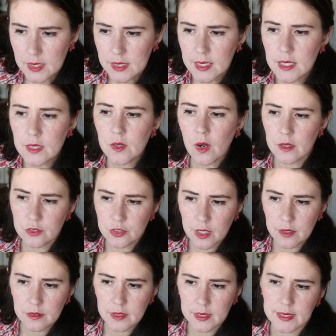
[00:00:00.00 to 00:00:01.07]
These are
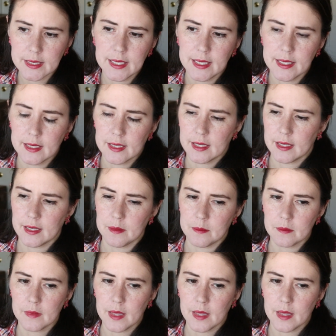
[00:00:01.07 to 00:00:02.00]
generally I